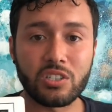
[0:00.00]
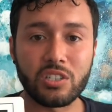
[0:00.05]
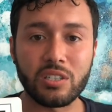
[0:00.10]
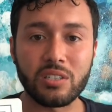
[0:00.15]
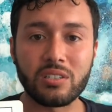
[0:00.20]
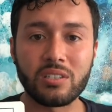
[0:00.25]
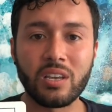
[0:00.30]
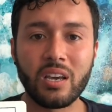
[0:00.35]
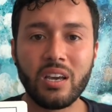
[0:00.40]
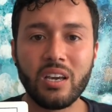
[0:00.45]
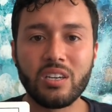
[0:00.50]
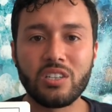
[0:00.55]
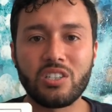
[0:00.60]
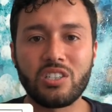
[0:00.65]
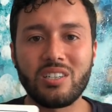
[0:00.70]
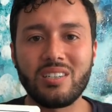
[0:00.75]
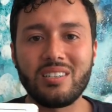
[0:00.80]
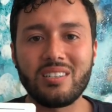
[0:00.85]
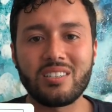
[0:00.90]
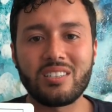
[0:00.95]
She's
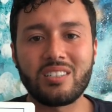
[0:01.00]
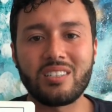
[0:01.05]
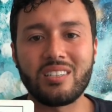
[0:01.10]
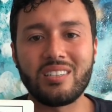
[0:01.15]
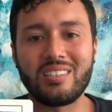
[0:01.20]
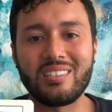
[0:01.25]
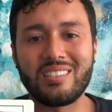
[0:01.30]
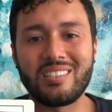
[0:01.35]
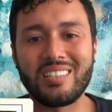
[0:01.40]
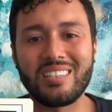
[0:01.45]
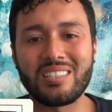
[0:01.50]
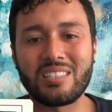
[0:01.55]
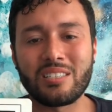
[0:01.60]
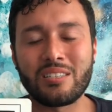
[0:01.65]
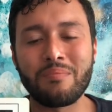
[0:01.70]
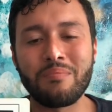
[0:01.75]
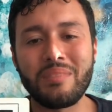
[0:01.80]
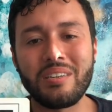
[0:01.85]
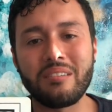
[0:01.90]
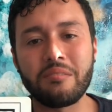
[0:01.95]
she, she. This
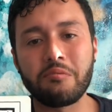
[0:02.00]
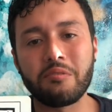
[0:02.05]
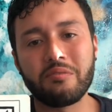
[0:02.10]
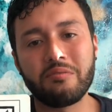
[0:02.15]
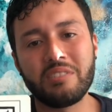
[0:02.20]
to me